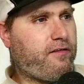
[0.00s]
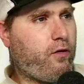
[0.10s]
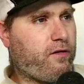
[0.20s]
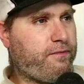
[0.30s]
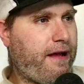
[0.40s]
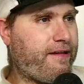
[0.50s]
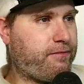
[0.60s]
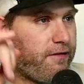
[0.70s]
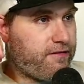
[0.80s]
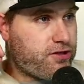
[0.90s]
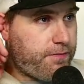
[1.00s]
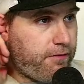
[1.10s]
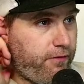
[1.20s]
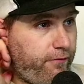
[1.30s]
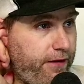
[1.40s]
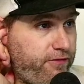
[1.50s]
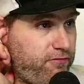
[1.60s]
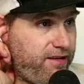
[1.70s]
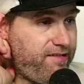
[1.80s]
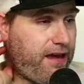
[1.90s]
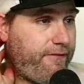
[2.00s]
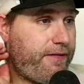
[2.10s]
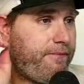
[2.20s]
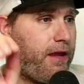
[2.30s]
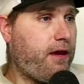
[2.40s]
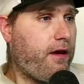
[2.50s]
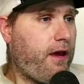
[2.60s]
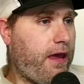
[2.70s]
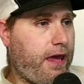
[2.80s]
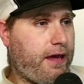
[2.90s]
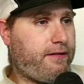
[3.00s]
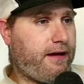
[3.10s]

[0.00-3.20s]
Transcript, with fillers: Of course, plasma is shipping with 527, and